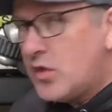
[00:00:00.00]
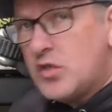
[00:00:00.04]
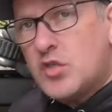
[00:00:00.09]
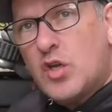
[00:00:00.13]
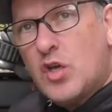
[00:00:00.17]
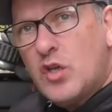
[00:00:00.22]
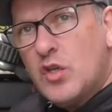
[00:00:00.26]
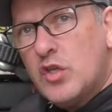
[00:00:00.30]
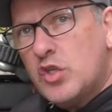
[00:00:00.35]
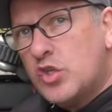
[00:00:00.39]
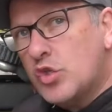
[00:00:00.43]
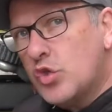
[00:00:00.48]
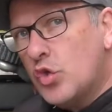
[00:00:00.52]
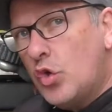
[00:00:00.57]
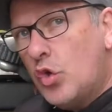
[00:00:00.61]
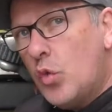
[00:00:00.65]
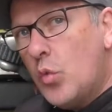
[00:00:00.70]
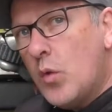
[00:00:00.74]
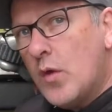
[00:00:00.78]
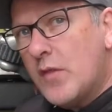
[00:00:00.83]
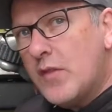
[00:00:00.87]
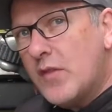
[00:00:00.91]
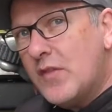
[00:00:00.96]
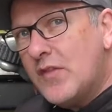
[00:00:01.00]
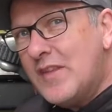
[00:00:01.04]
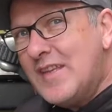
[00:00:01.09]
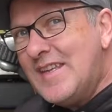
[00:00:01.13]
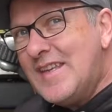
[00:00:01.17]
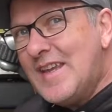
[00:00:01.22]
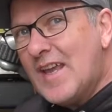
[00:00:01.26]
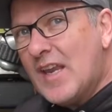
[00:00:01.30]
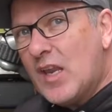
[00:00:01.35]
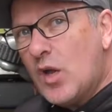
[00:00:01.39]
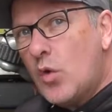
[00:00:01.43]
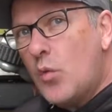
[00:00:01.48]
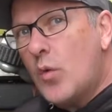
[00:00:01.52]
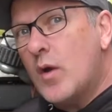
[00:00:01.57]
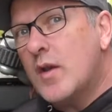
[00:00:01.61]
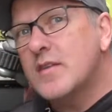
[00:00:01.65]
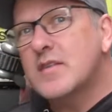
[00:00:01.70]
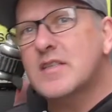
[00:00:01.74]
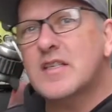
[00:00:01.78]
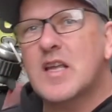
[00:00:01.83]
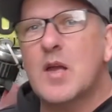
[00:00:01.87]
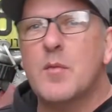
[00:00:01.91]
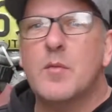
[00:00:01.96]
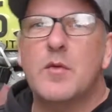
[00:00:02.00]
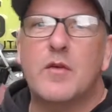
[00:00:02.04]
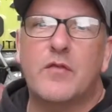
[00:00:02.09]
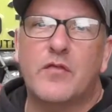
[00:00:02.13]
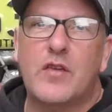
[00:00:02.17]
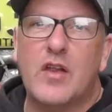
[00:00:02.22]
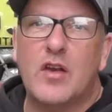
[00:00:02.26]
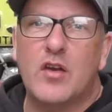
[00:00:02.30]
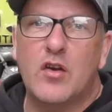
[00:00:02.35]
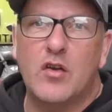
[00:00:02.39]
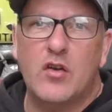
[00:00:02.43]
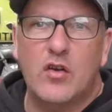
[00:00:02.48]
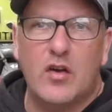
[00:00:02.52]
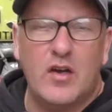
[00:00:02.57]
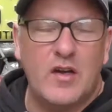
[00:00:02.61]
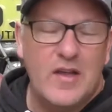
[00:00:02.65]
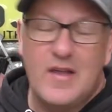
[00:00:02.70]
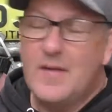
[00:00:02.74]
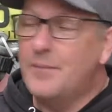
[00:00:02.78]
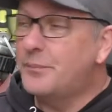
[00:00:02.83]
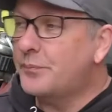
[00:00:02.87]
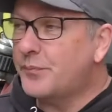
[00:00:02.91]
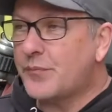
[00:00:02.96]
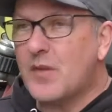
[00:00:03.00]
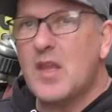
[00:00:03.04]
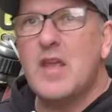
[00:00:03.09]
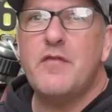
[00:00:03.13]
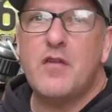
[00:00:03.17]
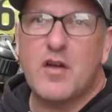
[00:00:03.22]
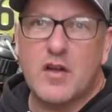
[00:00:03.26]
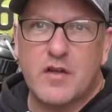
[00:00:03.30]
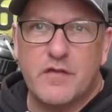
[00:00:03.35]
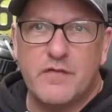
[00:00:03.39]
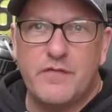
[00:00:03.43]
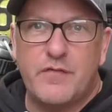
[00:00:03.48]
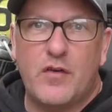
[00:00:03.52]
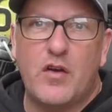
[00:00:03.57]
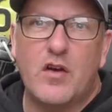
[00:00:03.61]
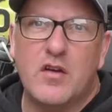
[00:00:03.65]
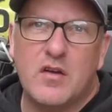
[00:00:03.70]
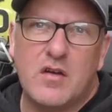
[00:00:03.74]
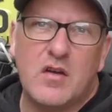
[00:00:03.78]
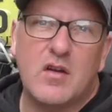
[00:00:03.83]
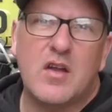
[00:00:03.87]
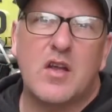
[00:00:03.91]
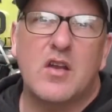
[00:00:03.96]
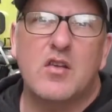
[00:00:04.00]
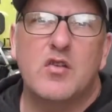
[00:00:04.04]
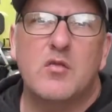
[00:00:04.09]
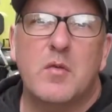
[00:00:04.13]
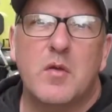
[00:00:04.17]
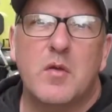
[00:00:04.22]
entirely sure whether the yellow ones come in the flood or not. If I can find it, I'll go and do a